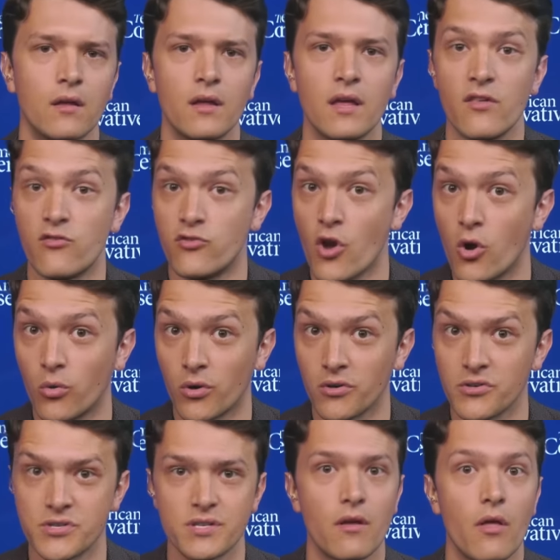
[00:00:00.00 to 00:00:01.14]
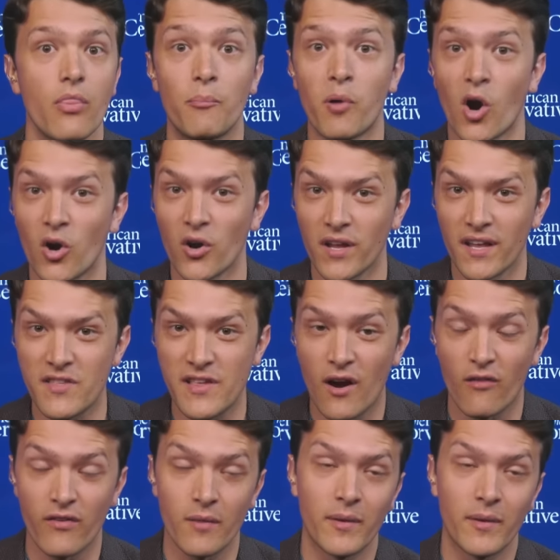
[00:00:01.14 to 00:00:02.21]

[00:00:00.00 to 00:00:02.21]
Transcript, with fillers: His donors, the party itself.